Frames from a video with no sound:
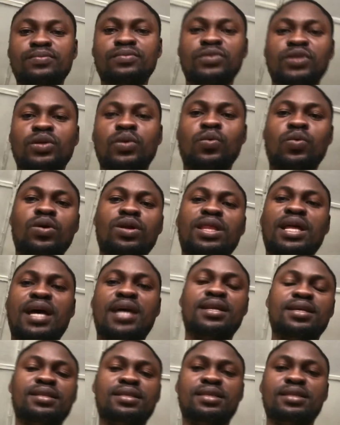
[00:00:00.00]
What are the
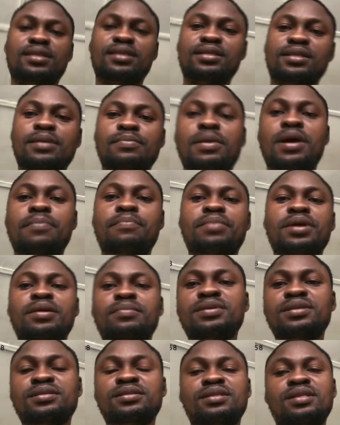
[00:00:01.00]
things that my baby
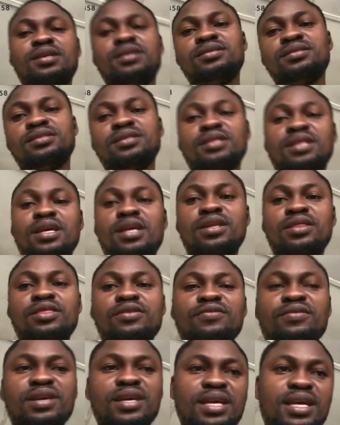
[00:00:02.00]
snails need to
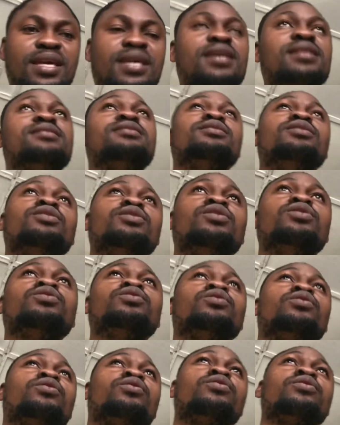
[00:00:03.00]
eat to
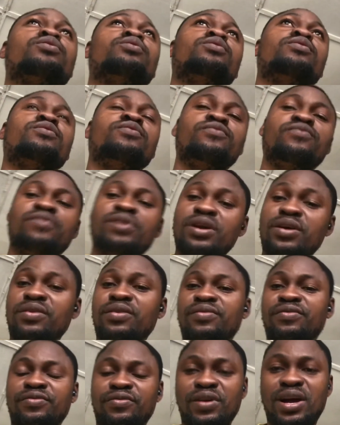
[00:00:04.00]
grow very
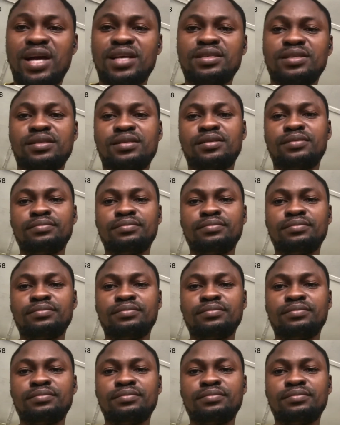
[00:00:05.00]
fast?